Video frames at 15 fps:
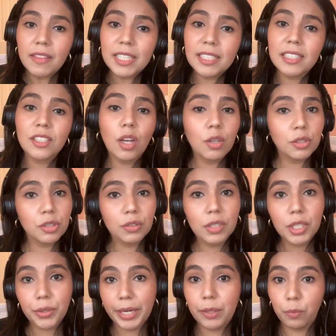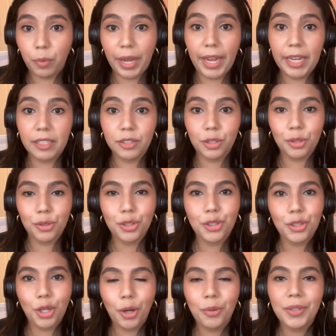This is also a great way to
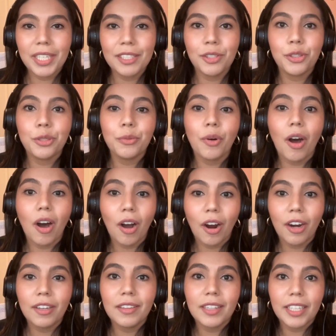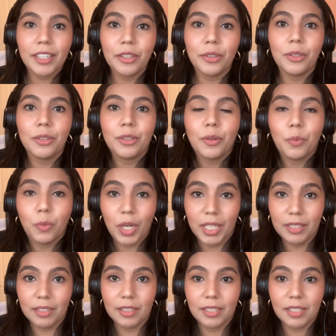show this to our little
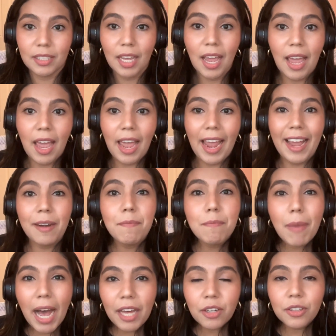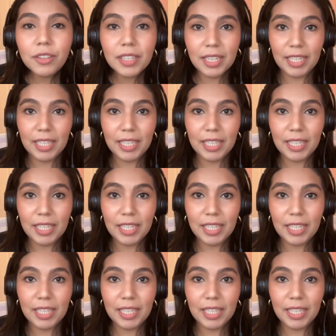ones and model